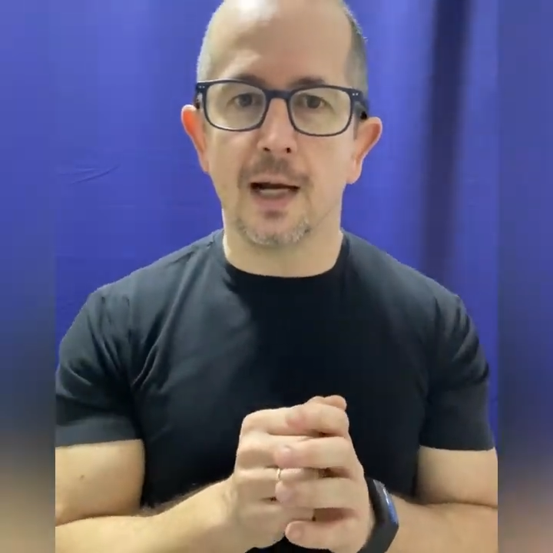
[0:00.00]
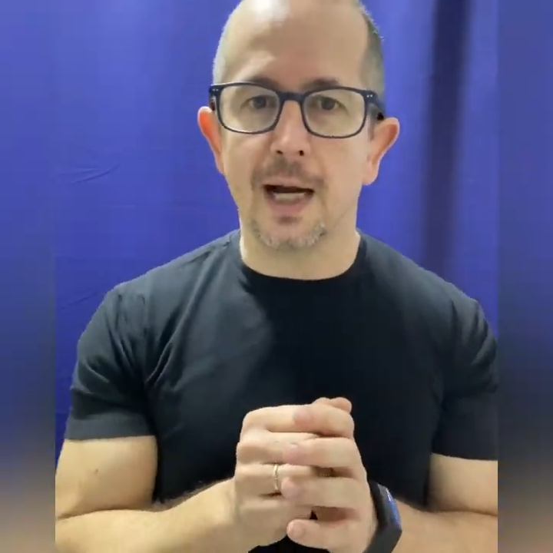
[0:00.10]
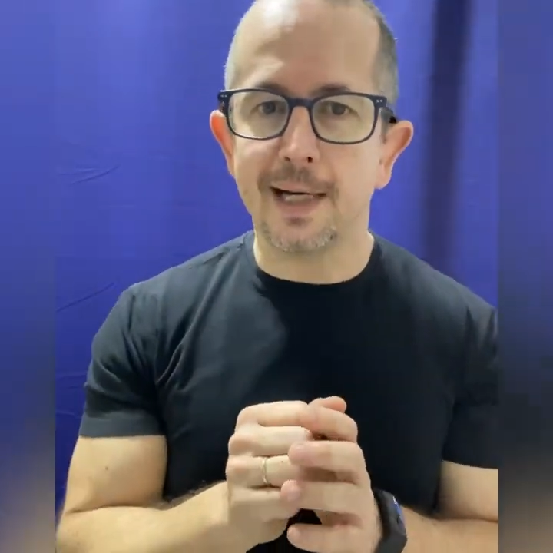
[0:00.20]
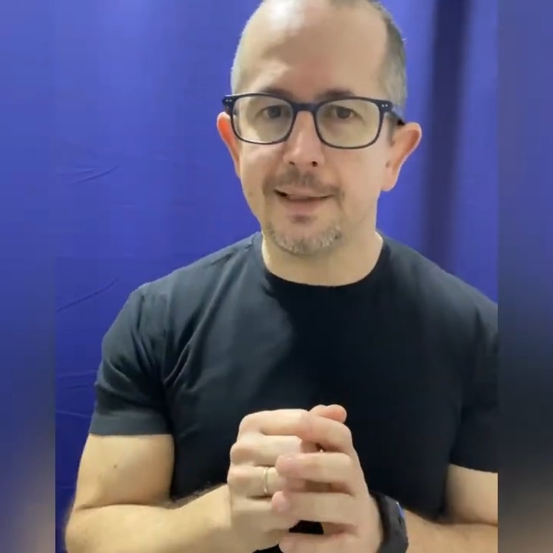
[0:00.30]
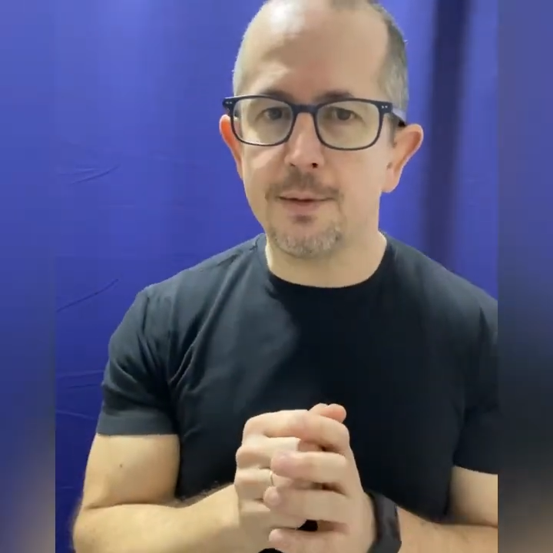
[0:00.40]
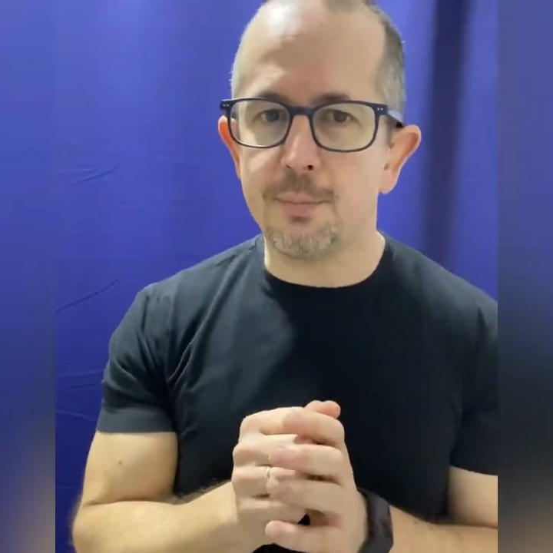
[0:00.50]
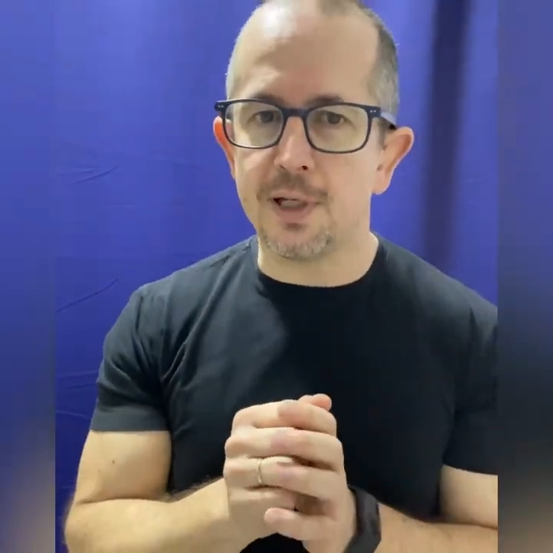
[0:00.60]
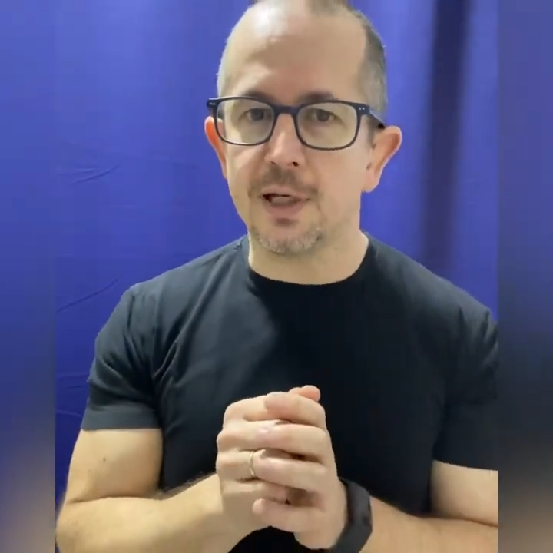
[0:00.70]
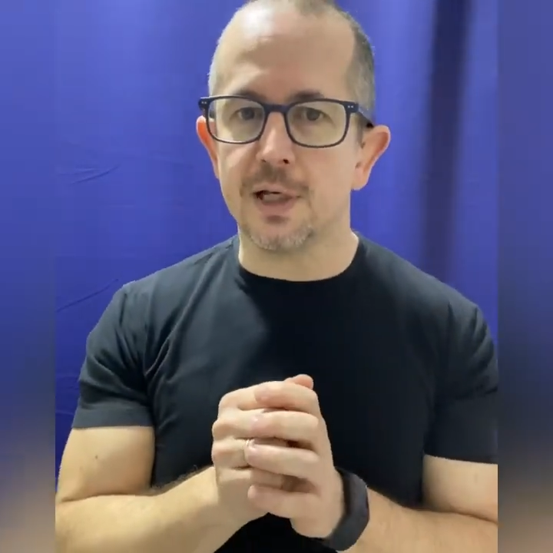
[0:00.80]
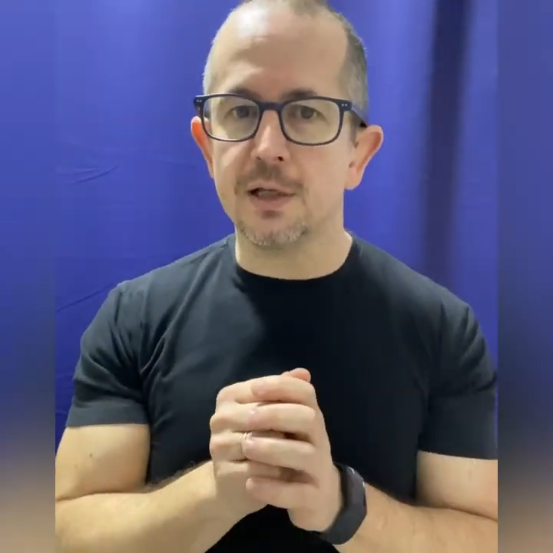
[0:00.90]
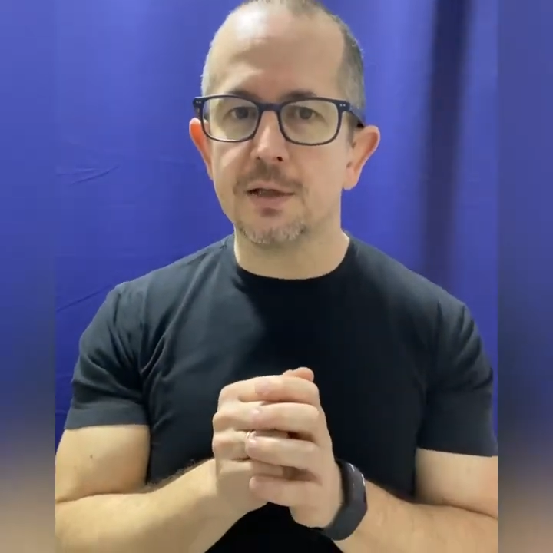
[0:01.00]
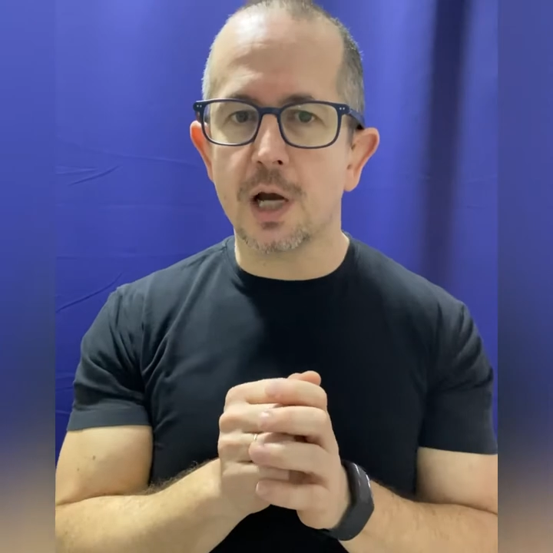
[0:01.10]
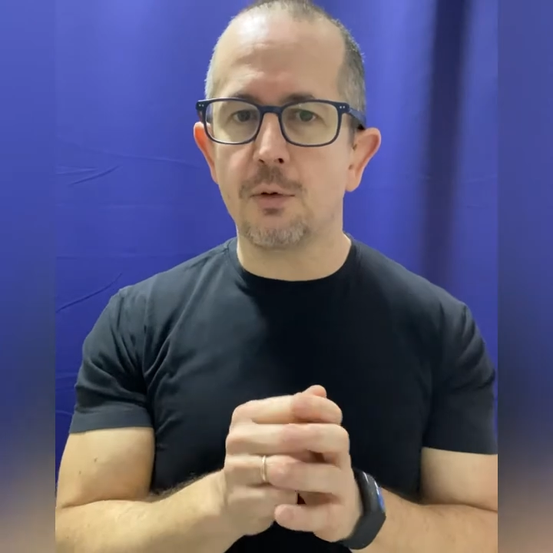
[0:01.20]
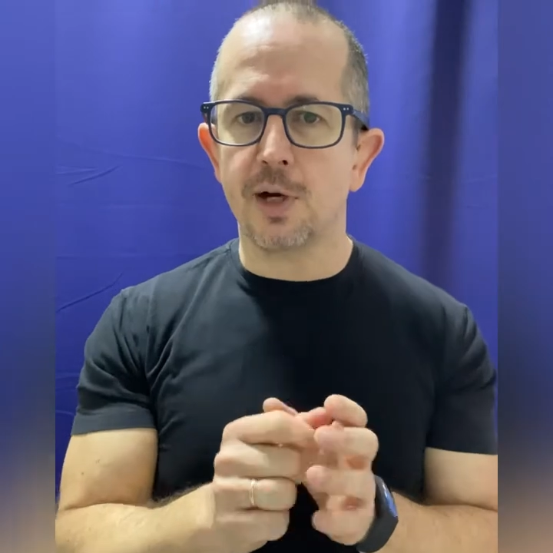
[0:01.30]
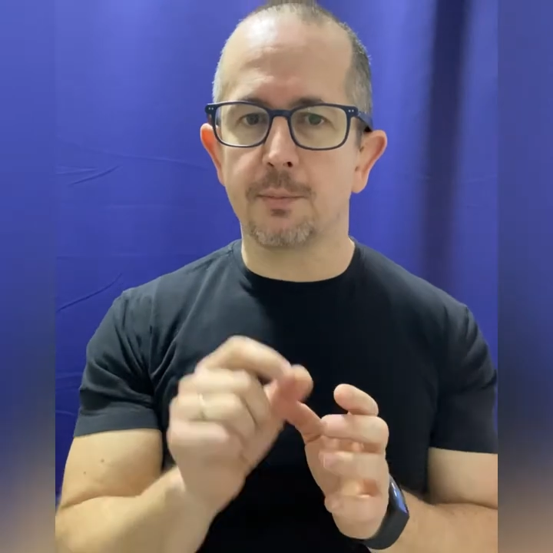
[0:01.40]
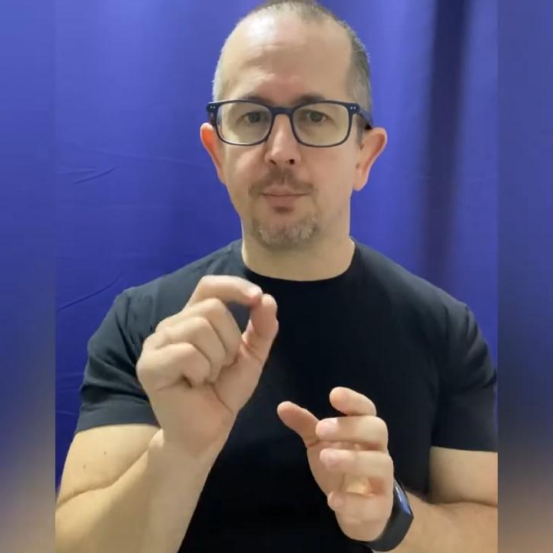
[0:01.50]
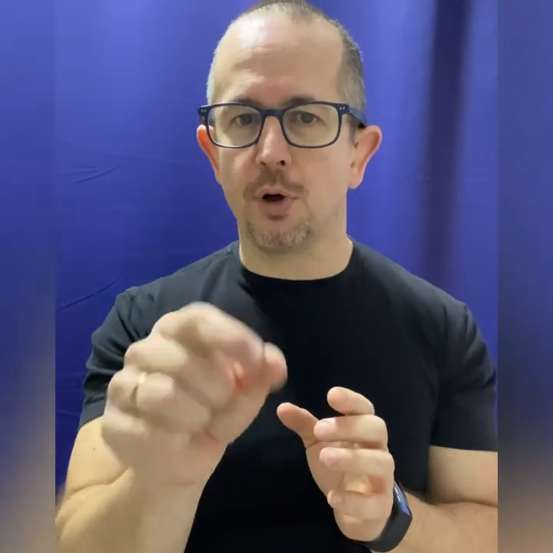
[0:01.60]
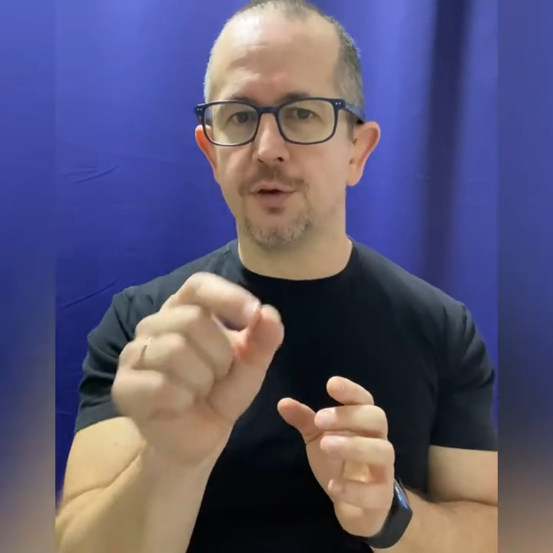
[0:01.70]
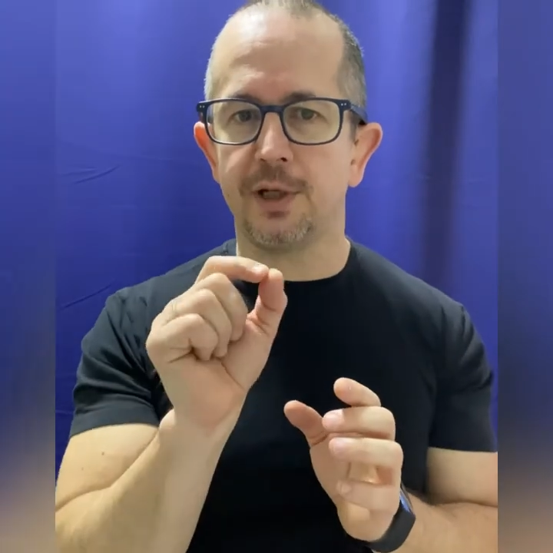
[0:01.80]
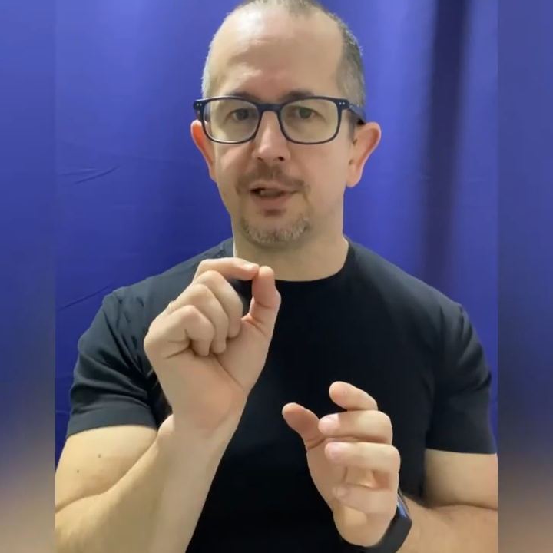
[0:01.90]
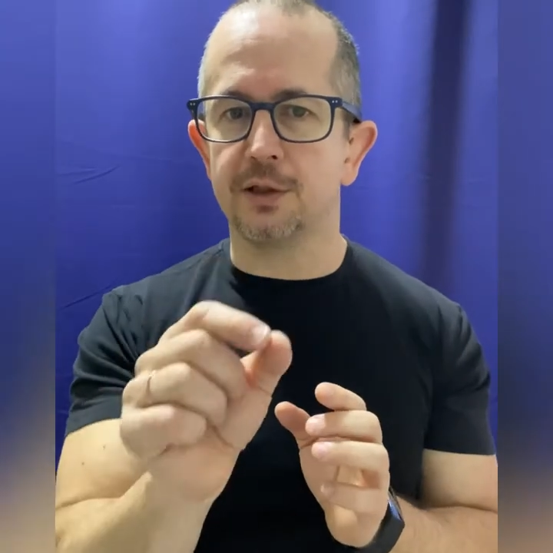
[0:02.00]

IDB indirect bonding